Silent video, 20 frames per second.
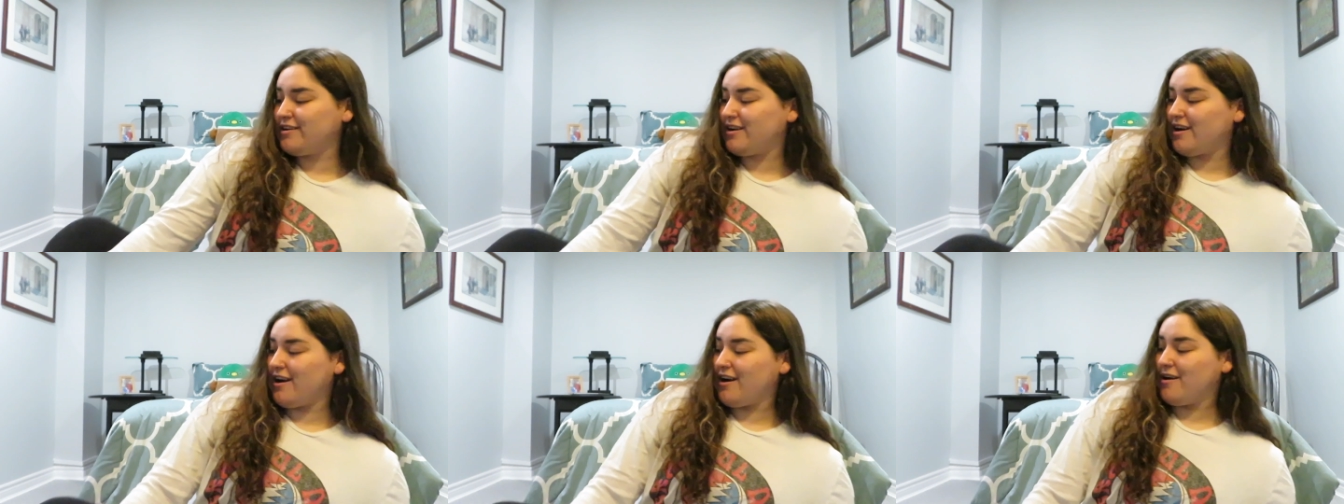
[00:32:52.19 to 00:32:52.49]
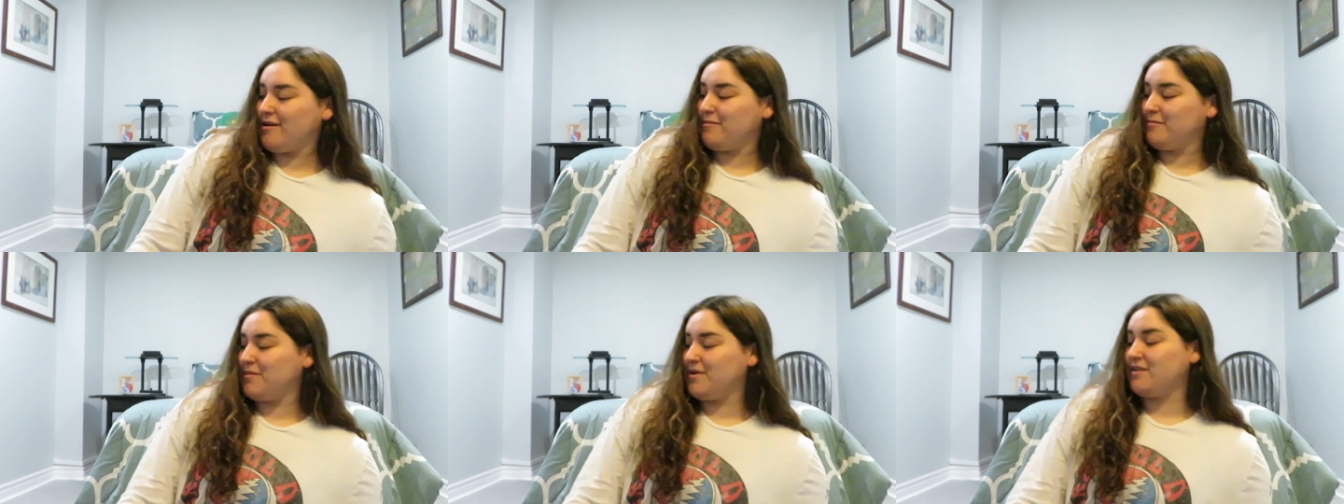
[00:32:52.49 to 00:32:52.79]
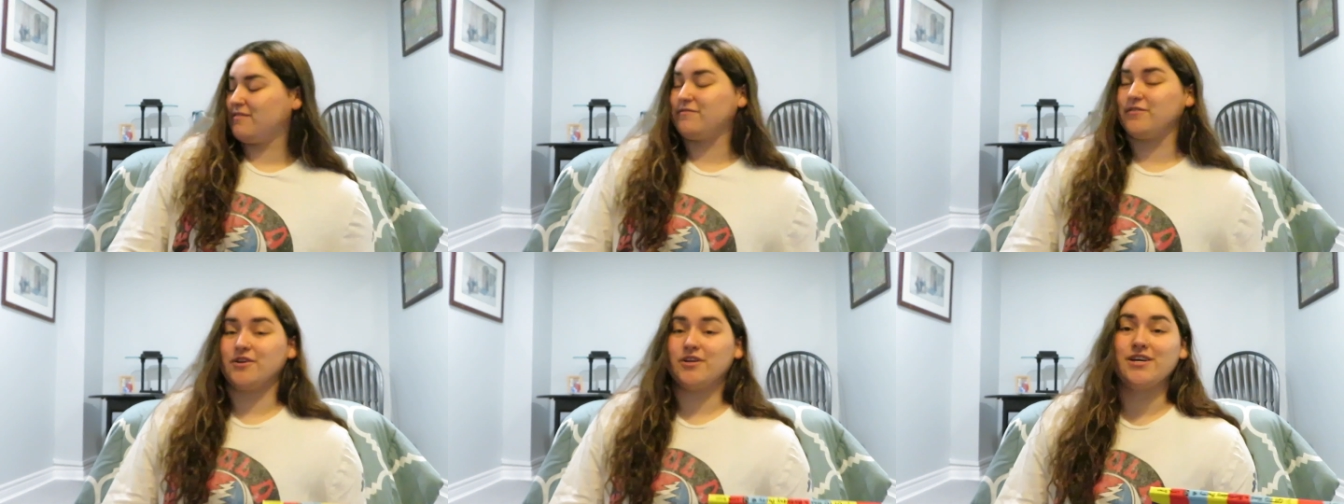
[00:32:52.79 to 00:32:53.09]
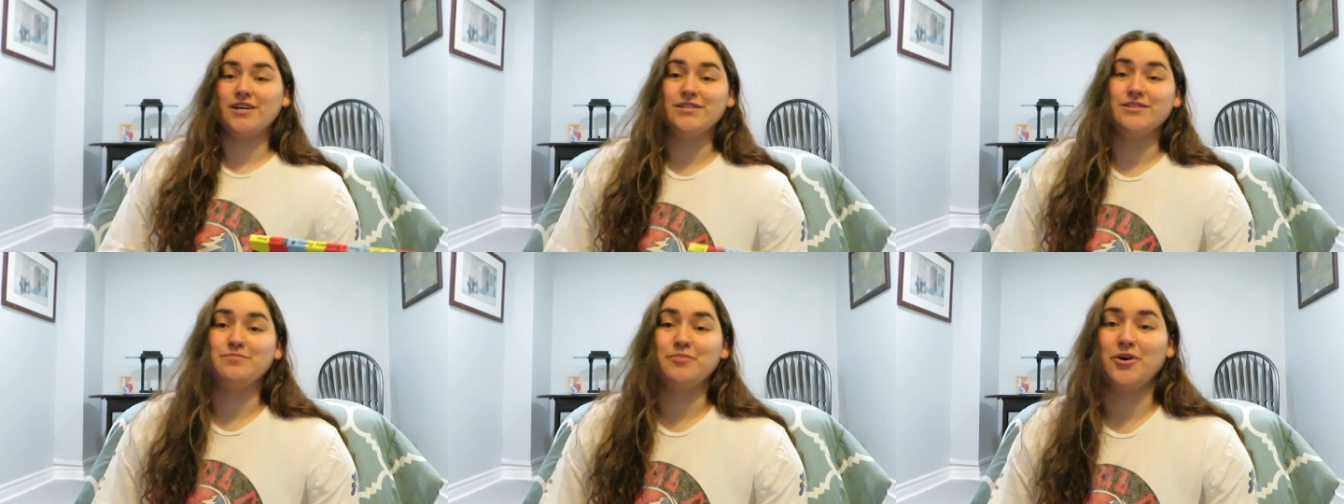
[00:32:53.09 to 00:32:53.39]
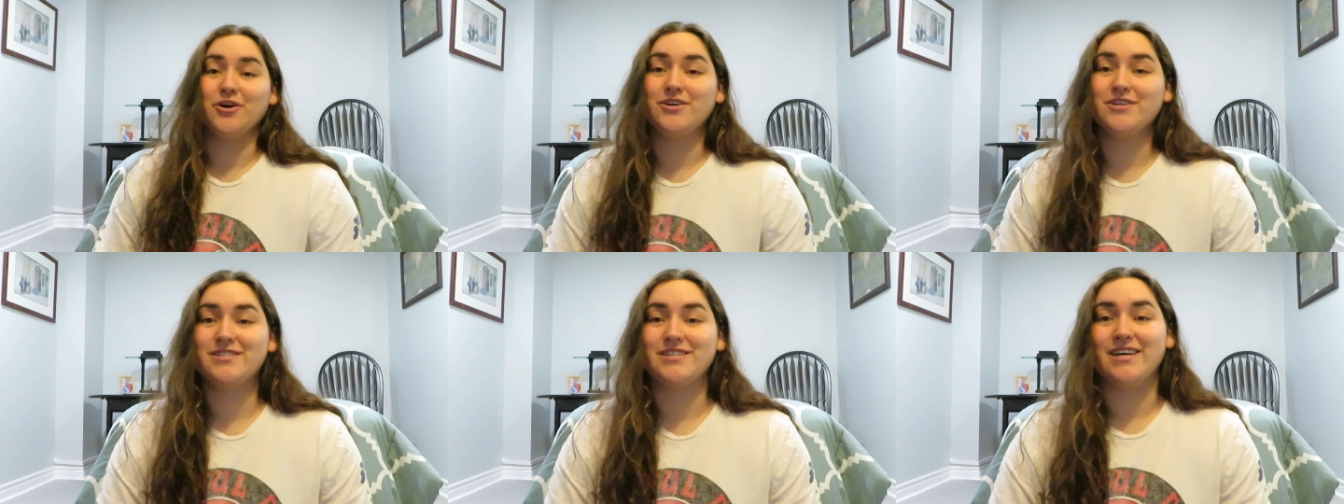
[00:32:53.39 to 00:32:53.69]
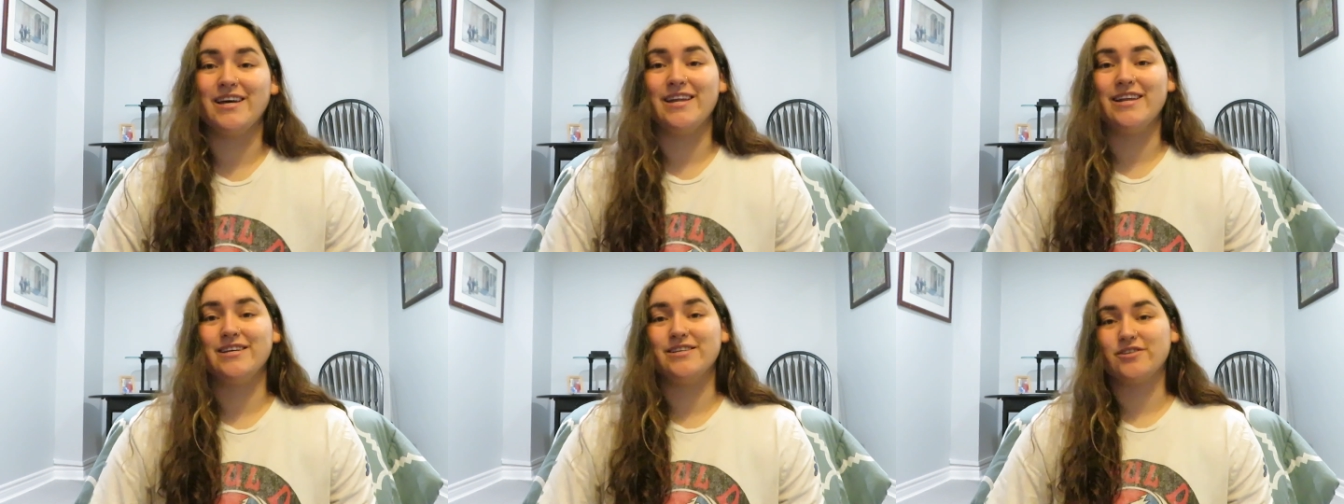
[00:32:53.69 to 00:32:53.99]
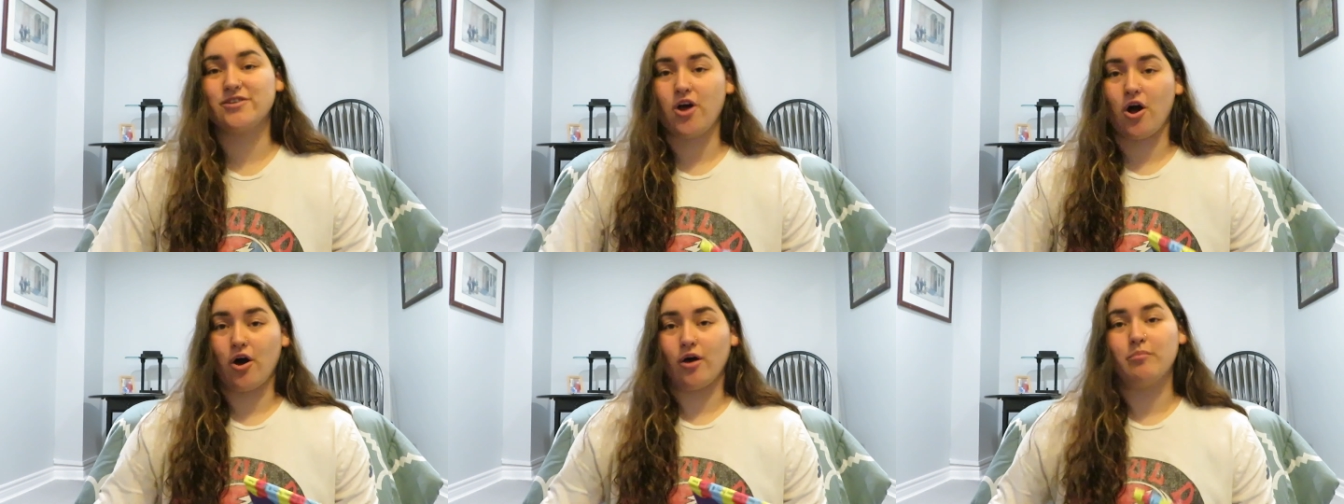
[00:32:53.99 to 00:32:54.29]
for kids books. It
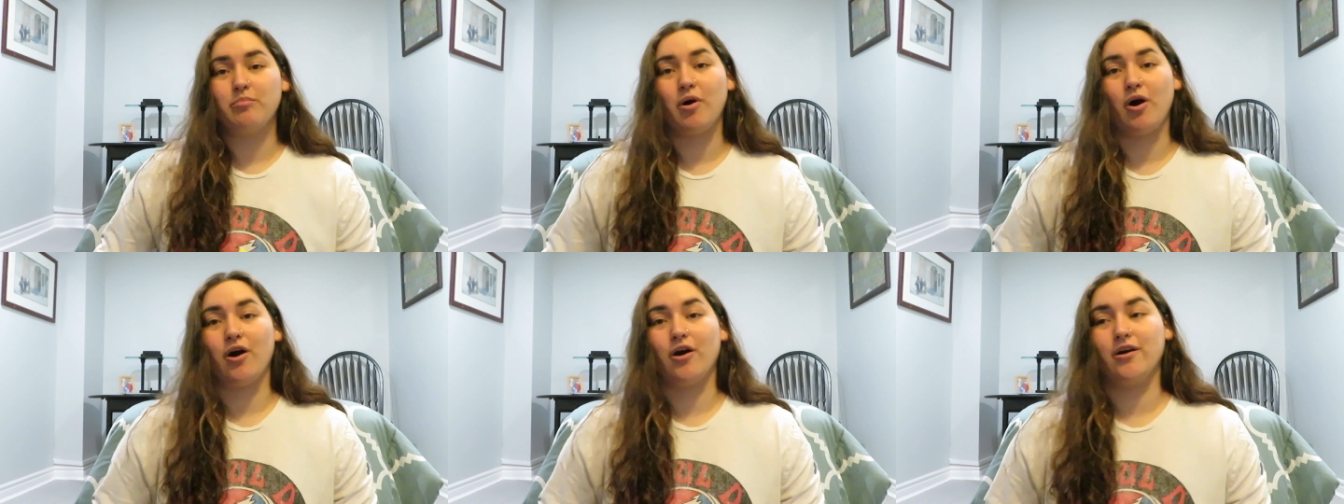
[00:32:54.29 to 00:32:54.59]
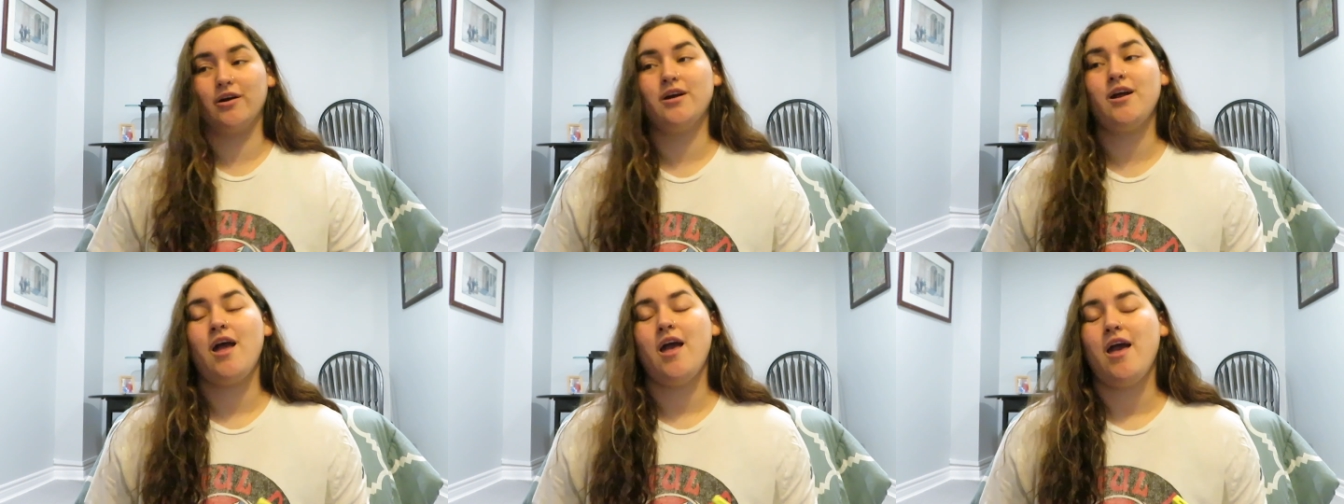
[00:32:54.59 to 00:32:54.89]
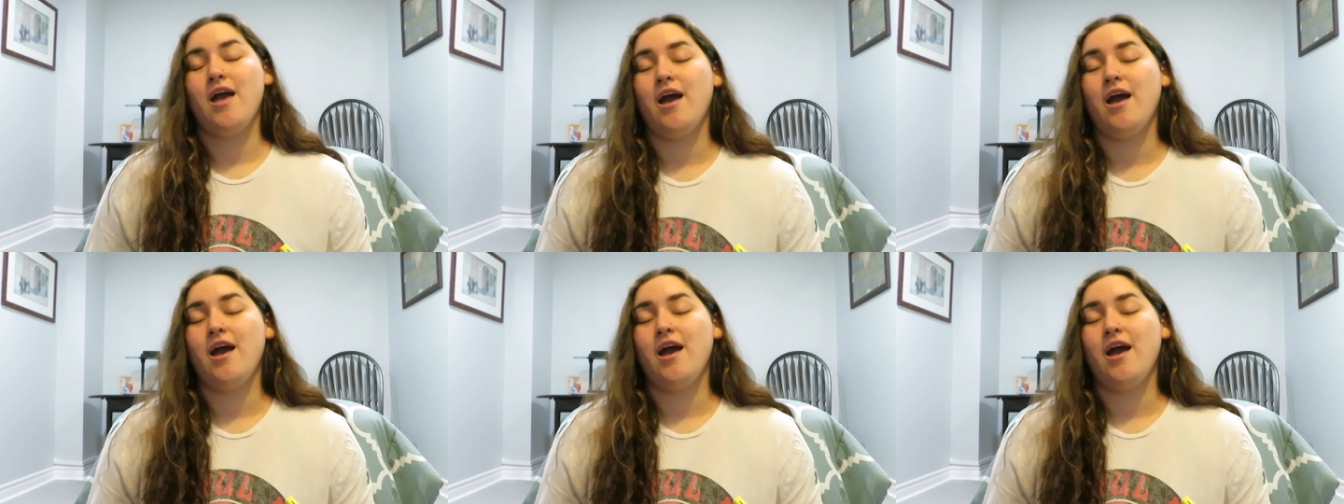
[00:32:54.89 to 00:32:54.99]
is Todd Parr.